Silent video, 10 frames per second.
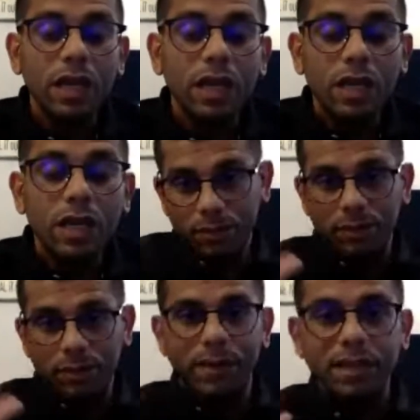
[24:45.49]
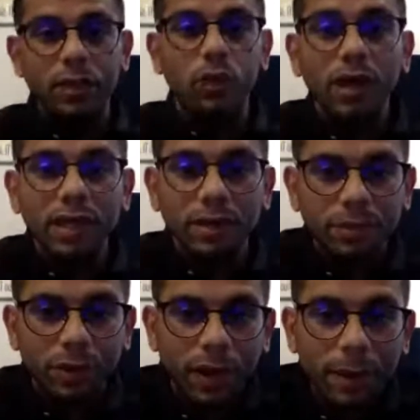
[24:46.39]
So it's a one-year
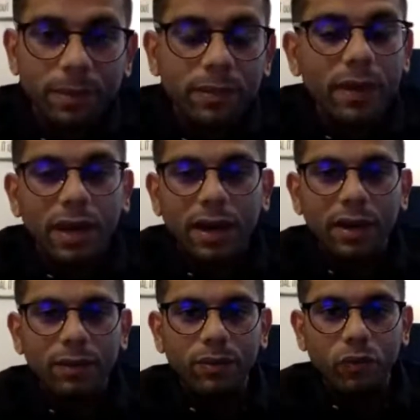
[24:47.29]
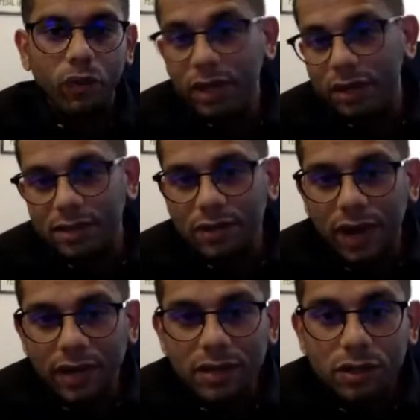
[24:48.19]
program. 1 year is
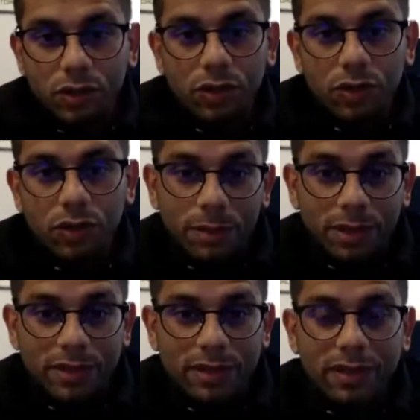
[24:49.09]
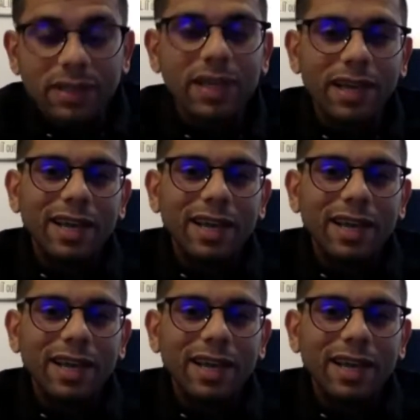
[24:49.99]
divided into 2 semesters.